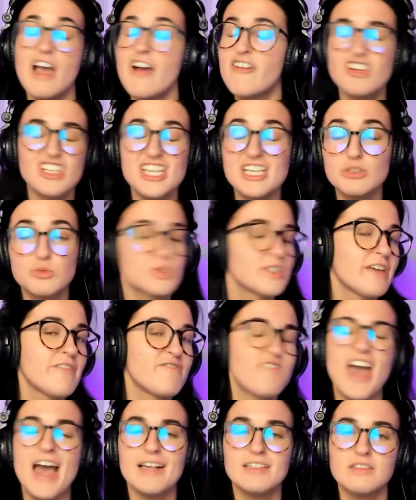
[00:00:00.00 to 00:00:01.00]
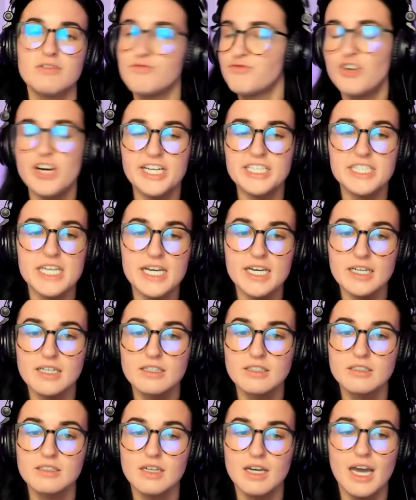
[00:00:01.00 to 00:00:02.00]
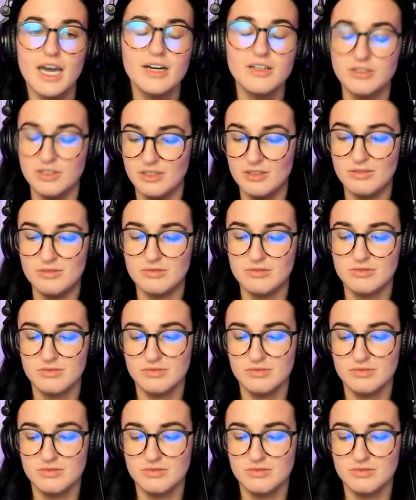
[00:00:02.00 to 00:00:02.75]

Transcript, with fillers: Everything's really fast and frantic. I don't know.